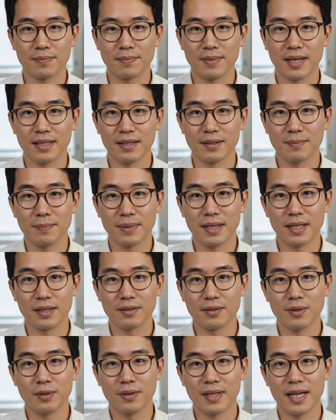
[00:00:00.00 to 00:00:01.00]
That's a
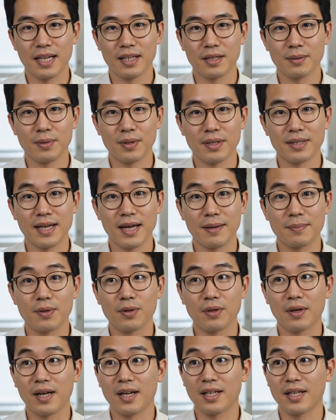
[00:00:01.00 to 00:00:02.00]
meaningful, tangible
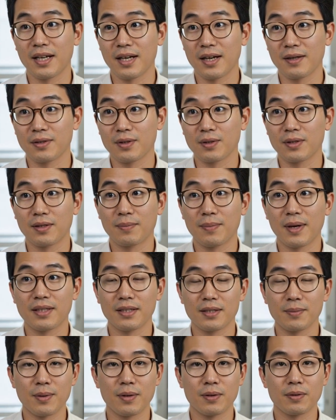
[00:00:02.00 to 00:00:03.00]
example of the
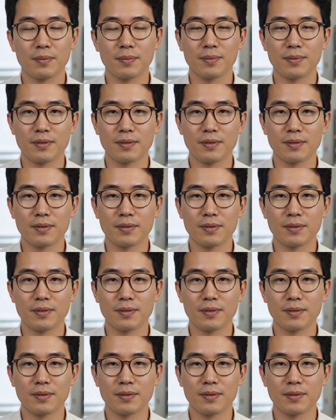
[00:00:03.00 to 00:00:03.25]
responsible